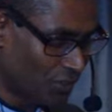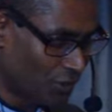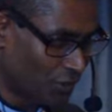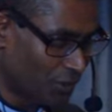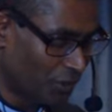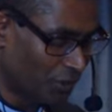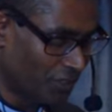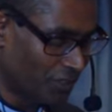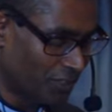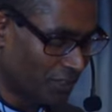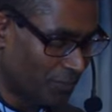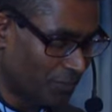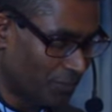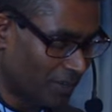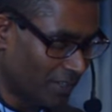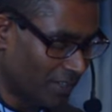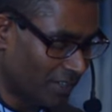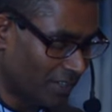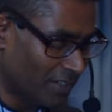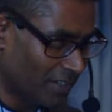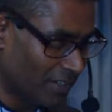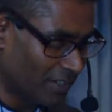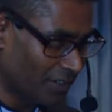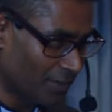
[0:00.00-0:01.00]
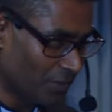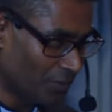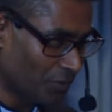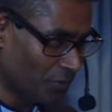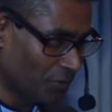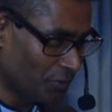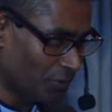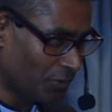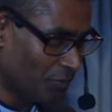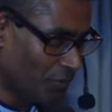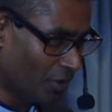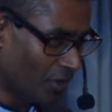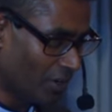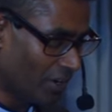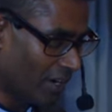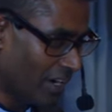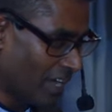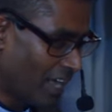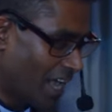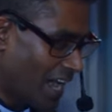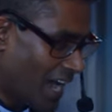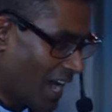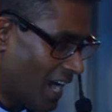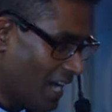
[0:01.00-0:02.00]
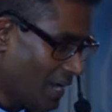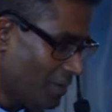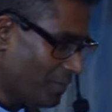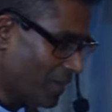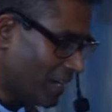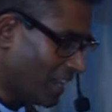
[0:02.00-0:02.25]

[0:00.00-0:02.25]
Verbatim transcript: good that we look for. I am an